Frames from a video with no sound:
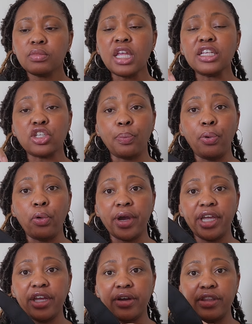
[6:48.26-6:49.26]
support
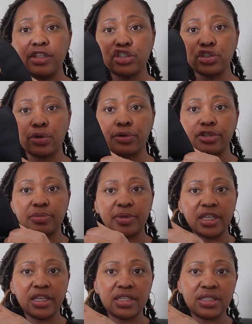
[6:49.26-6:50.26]
here in the shoulders
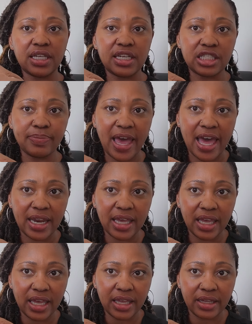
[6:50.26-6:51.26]
because it is padded.
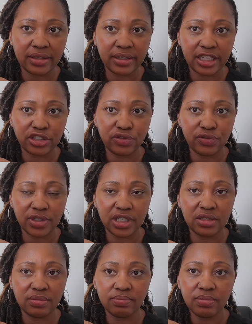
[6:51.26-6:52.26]
And as you
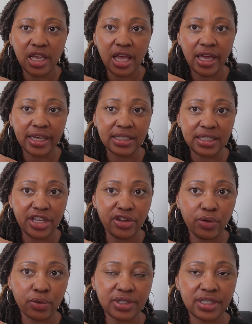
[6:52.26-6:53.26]
can, I guess, hear
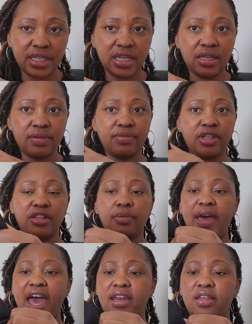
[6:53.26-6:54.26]
or see the
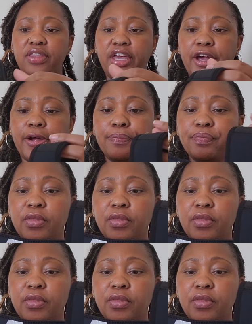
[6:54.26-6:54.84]
padding there.